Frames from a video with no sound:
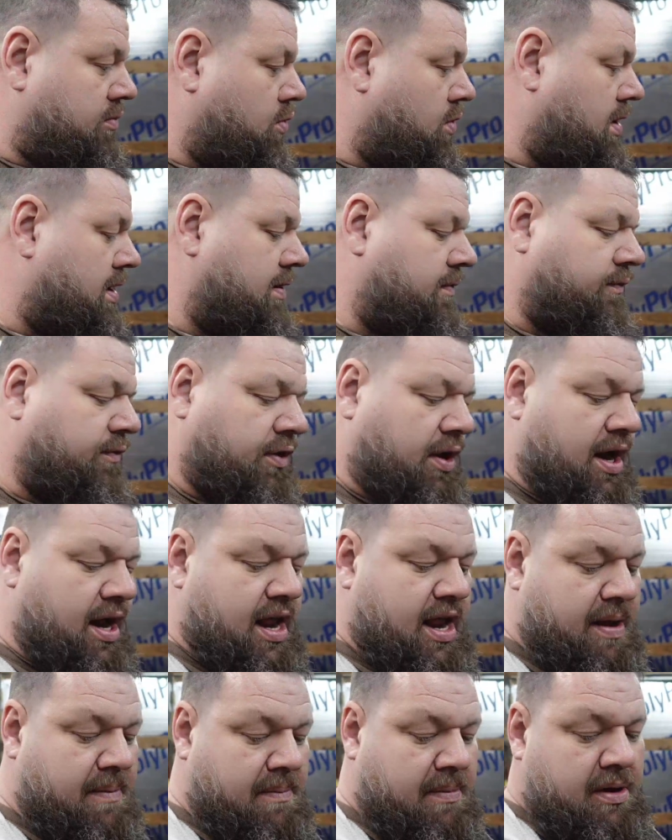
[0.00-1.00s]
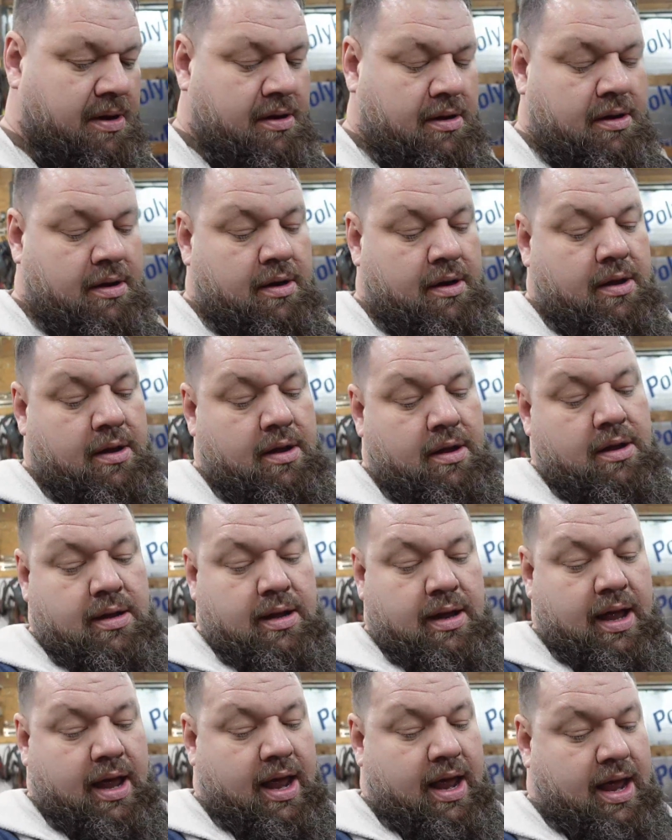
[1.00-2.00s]
one frame
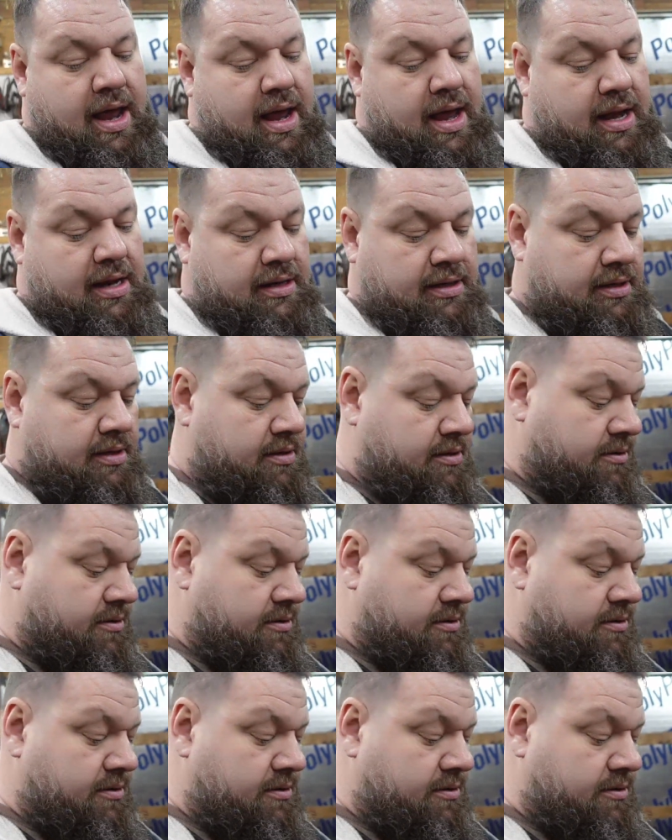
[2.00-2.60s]
and